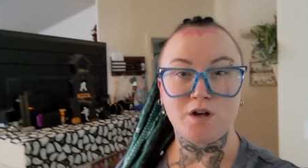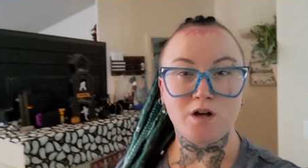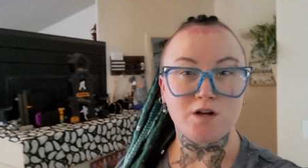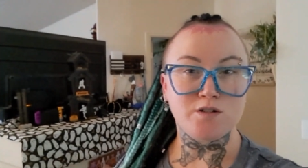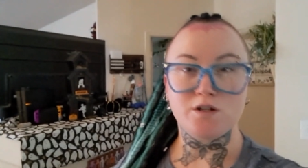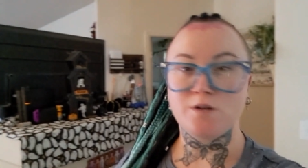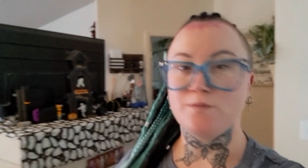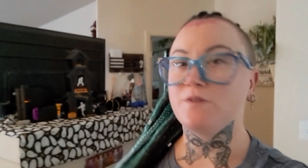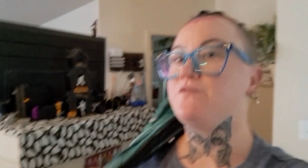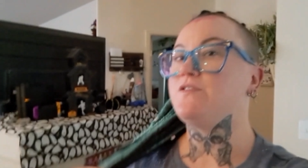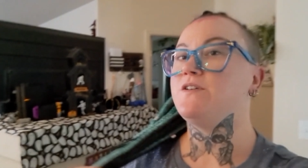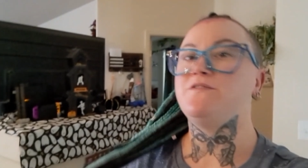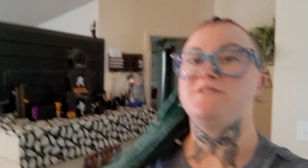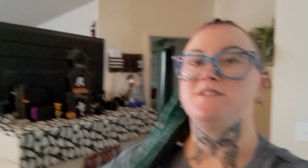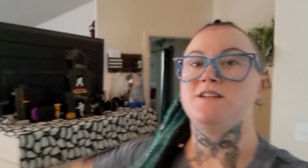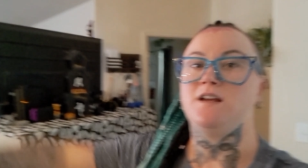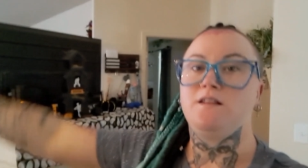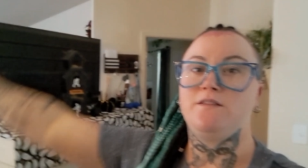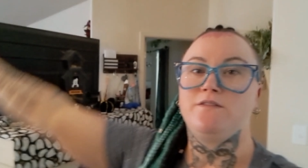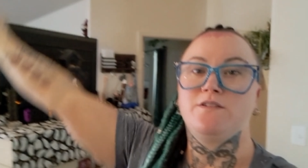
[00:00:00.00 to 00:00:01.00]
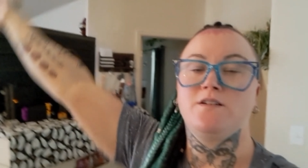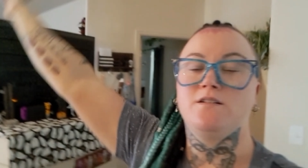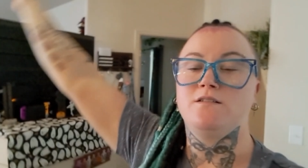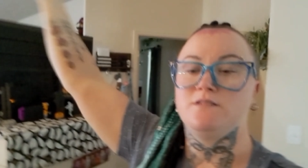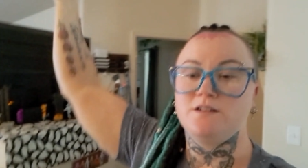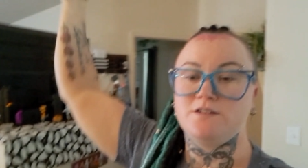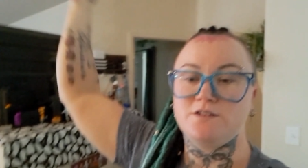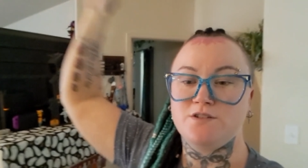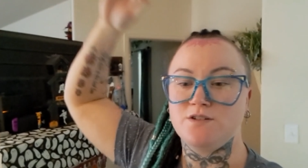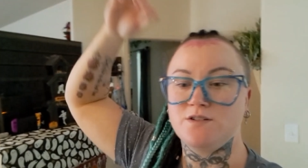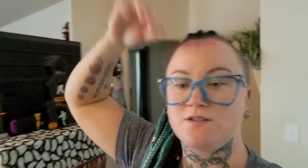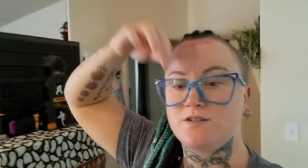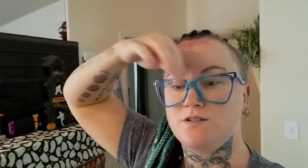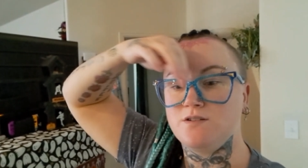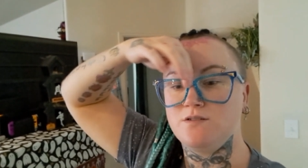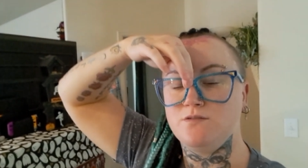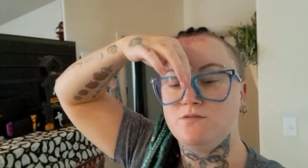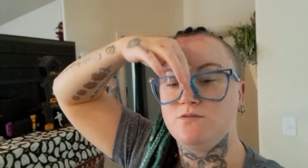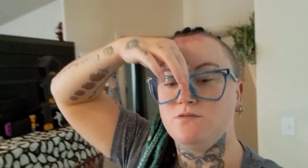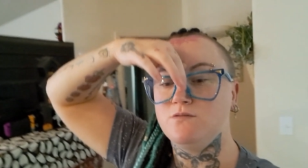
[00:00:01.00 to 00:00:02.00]
October 15th? Let's
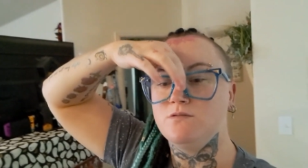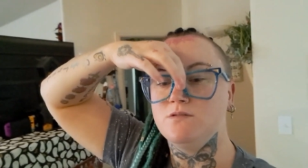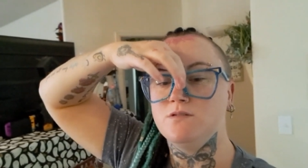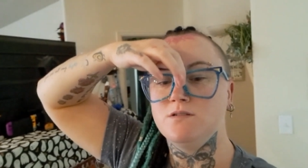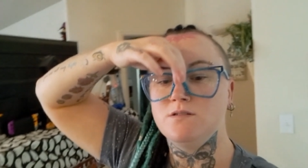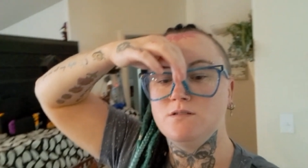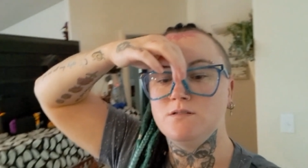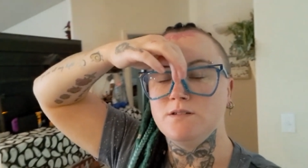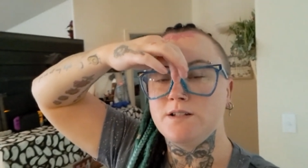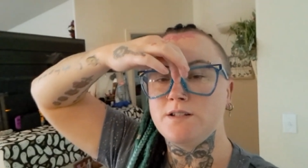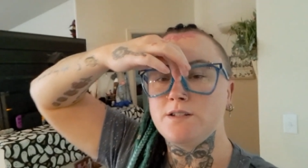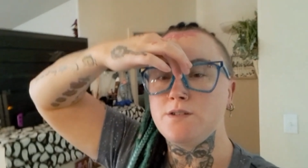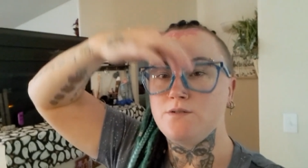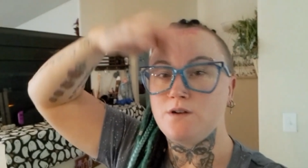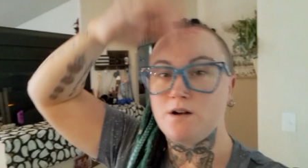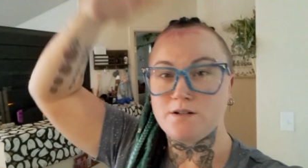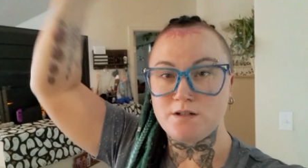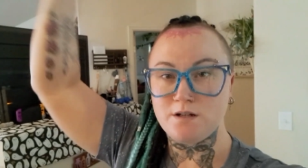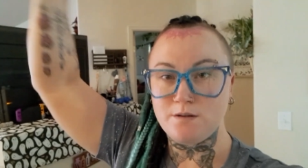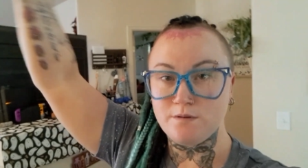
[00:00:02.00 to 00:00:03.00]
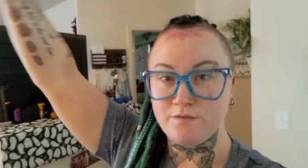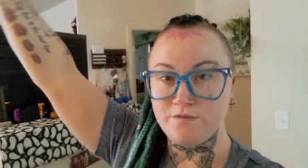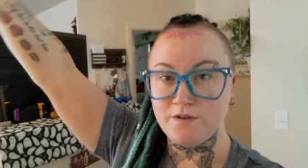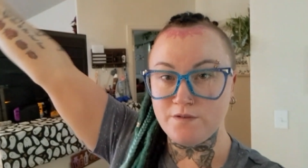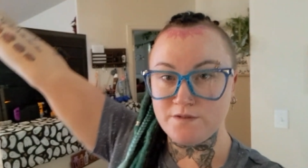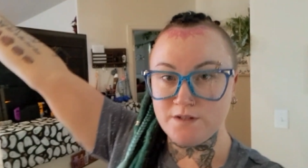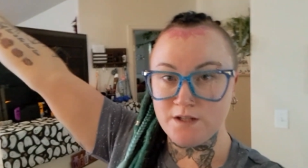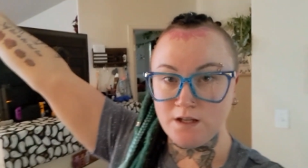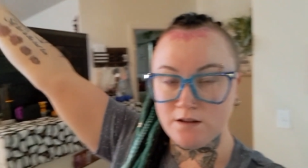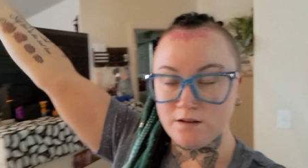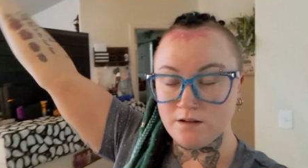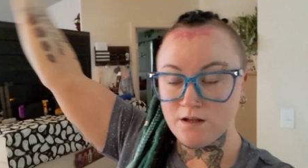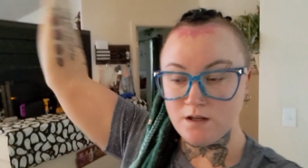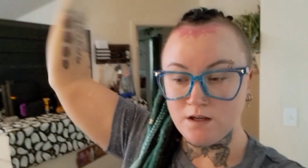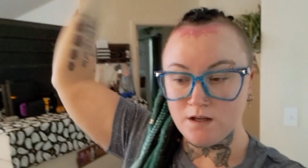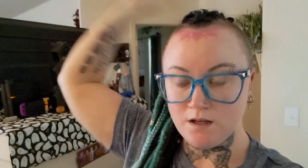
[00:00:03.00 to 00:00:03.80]
do October 15th.